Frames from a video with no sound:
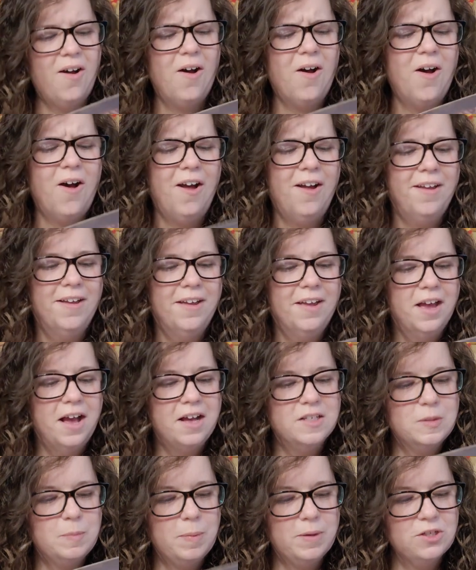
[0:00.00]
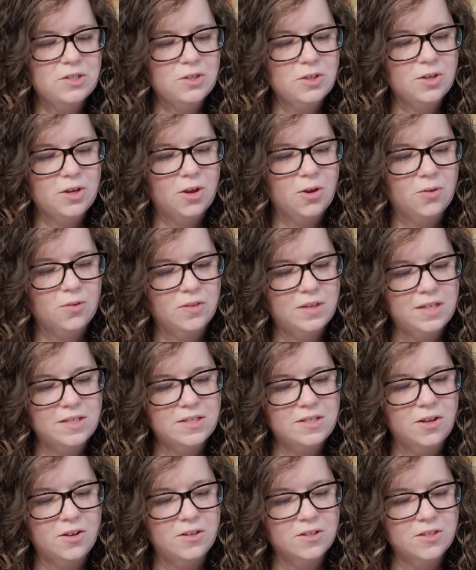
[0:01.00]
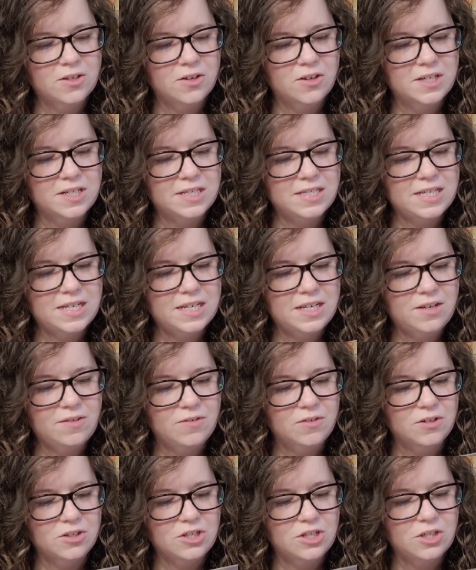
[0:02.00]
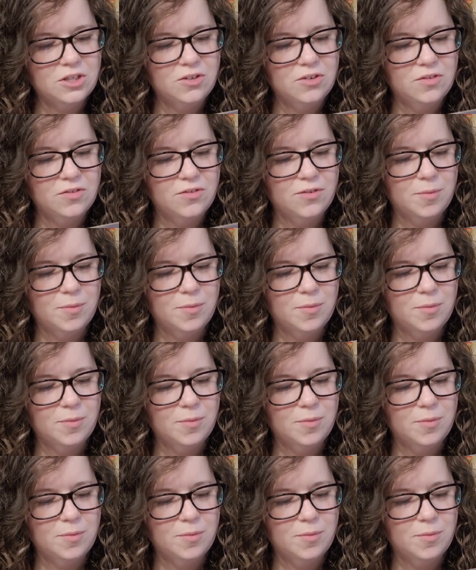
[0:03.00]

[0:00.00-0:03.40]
Aw! A special note, these dolls are intended for children